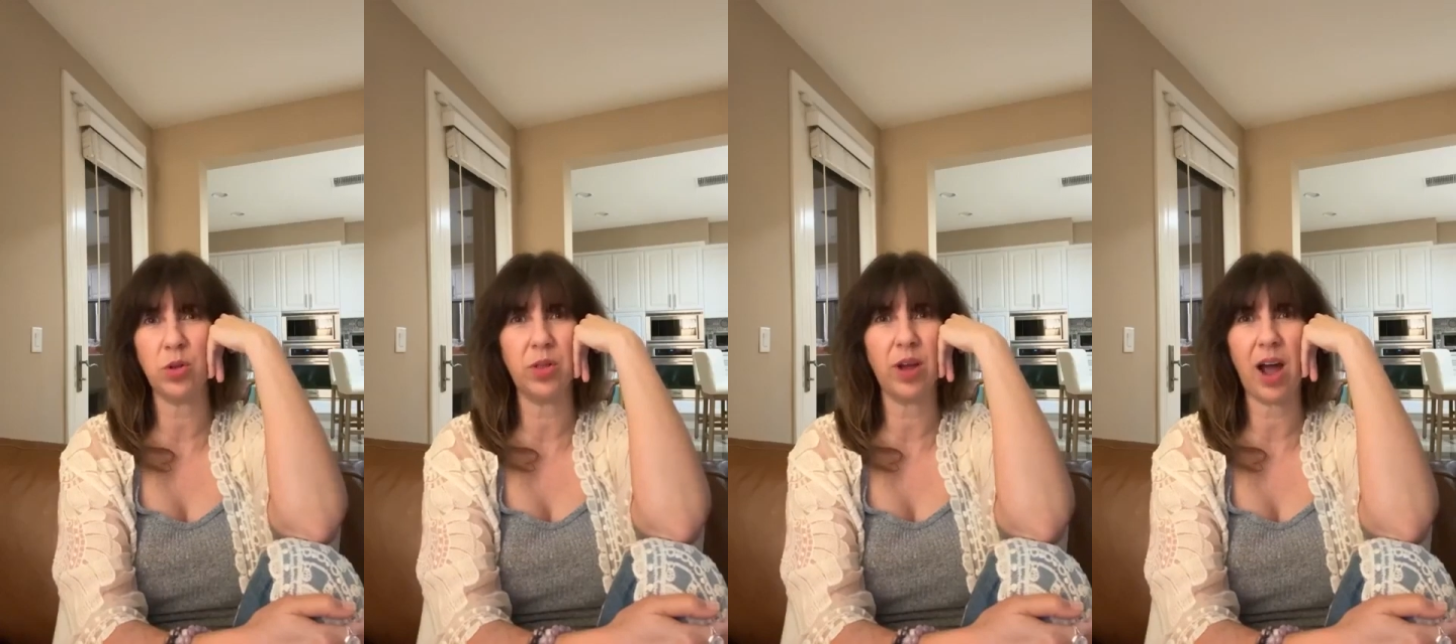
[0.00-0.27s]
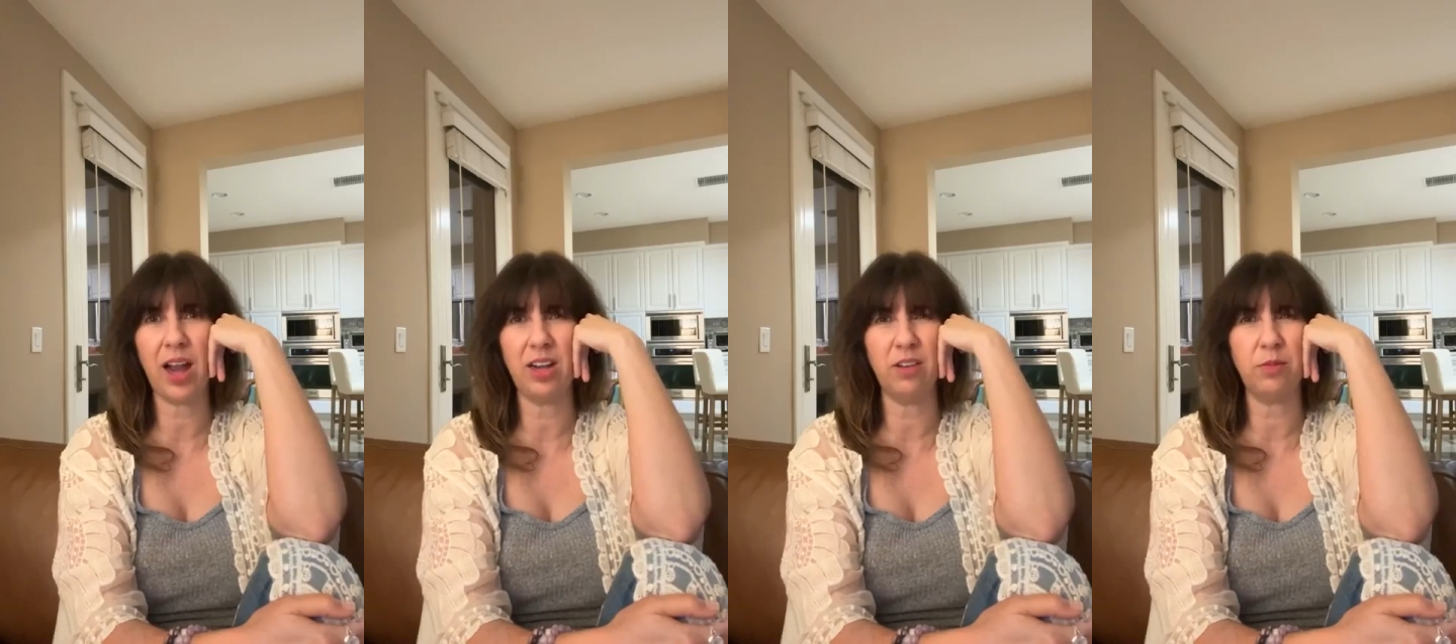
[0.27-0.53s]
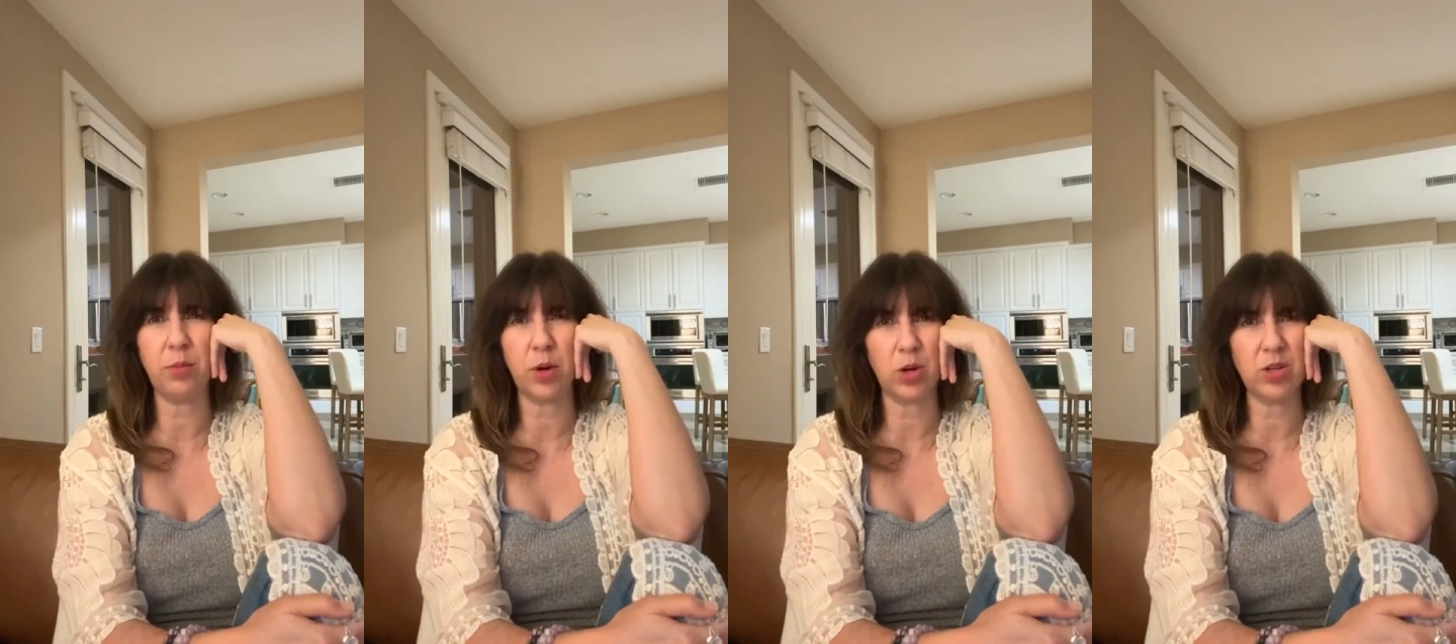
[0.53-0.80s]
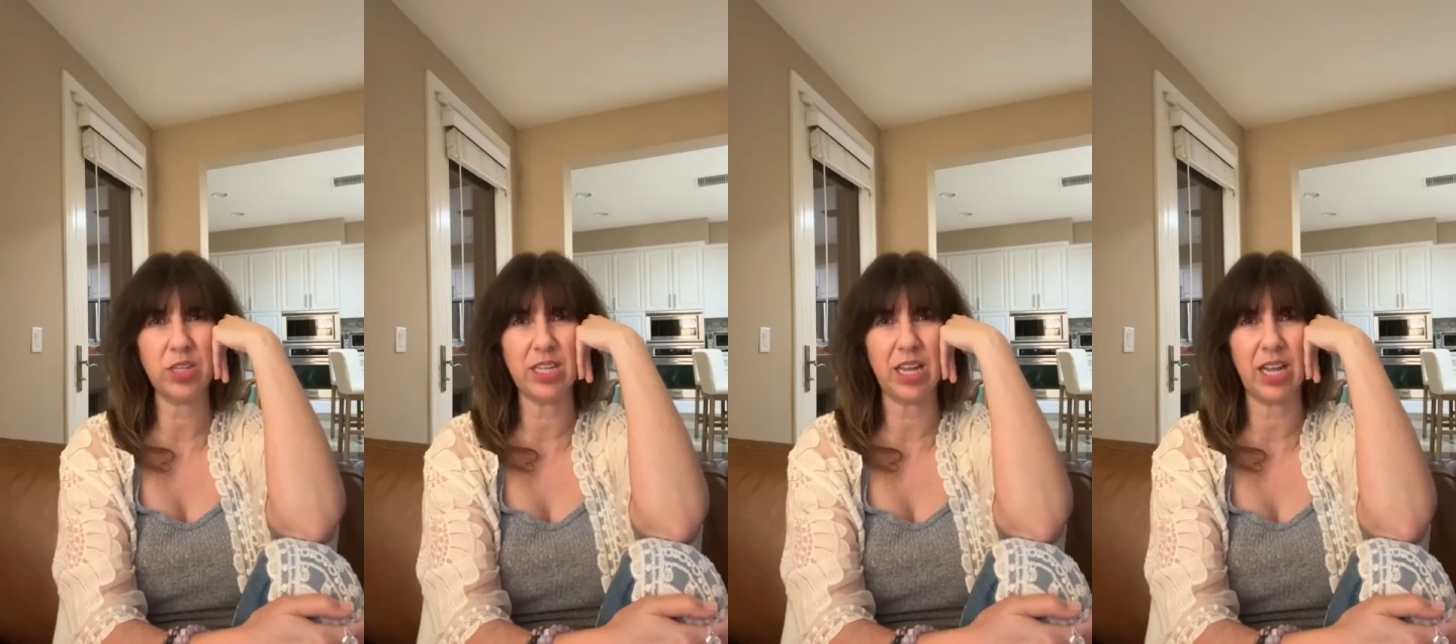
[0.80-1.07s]
or the kind of
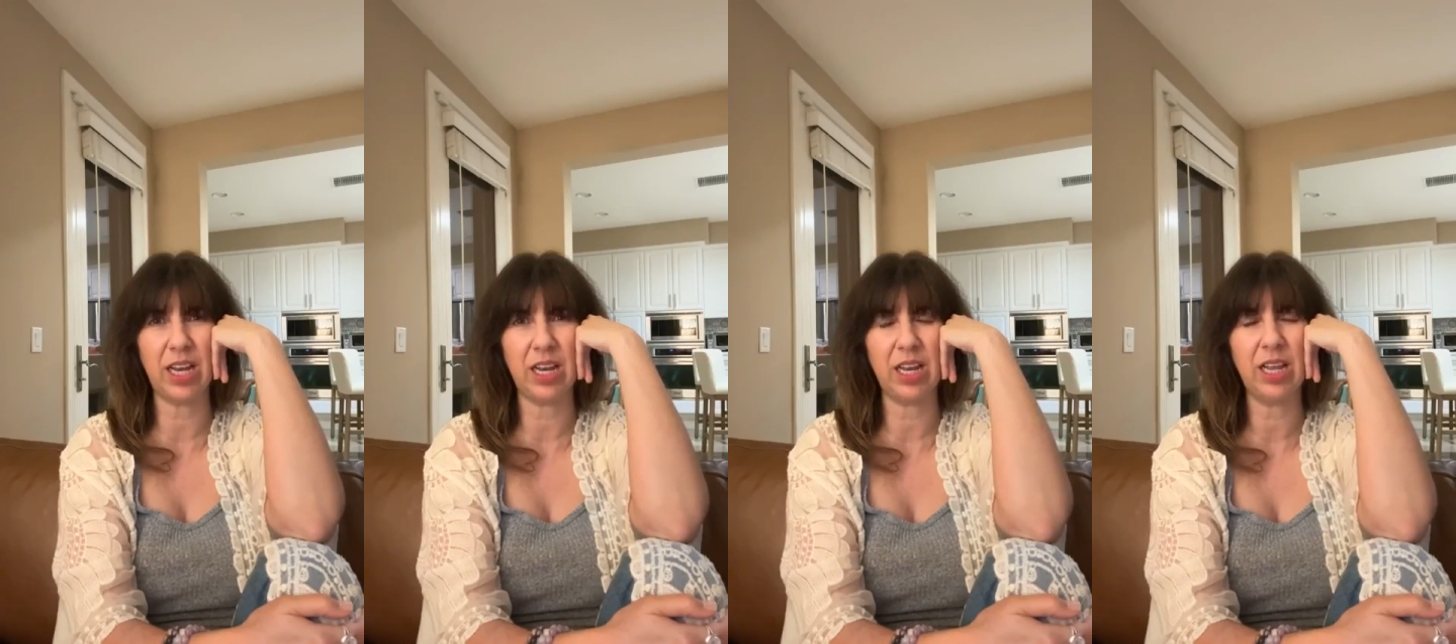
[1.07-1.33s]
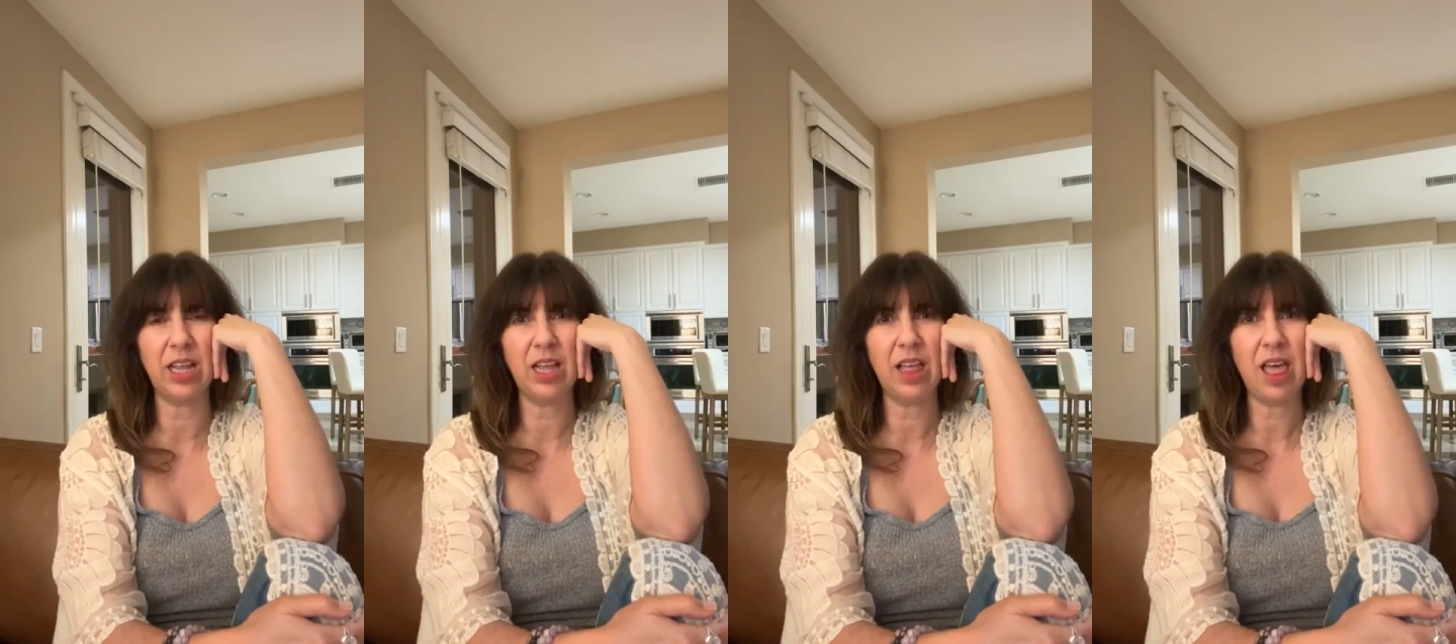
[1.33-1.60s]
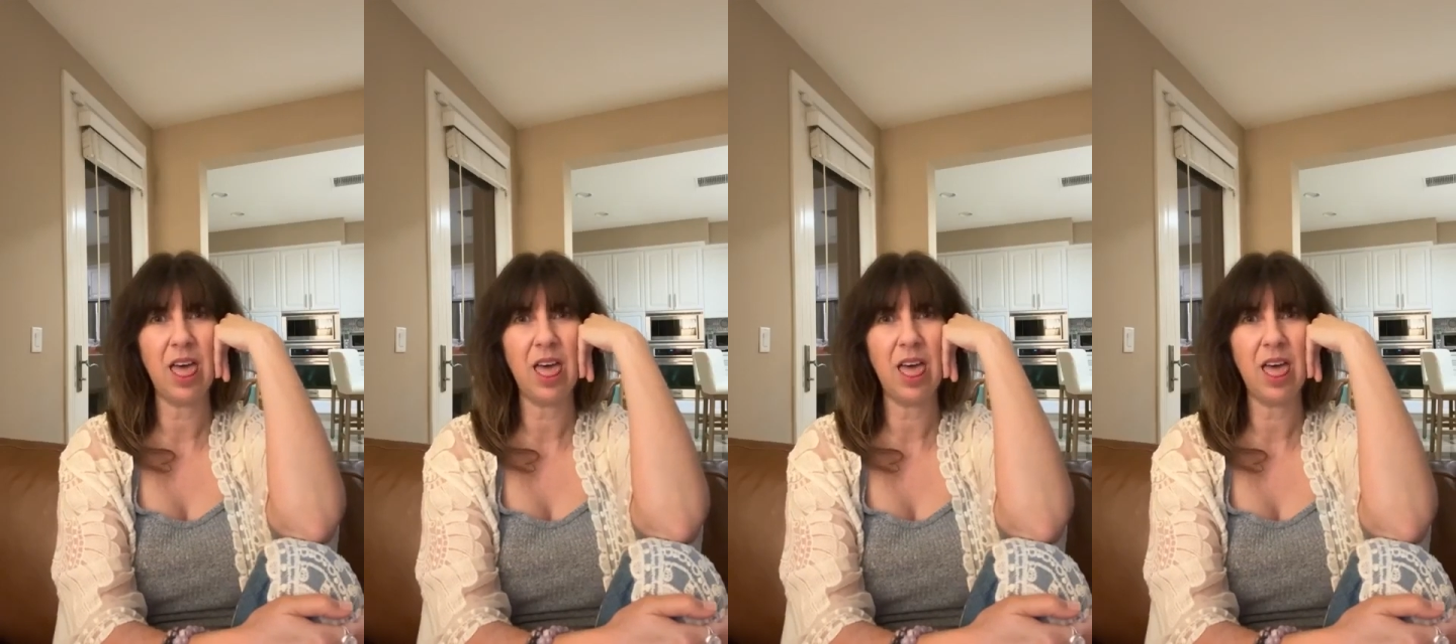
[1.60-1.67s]
person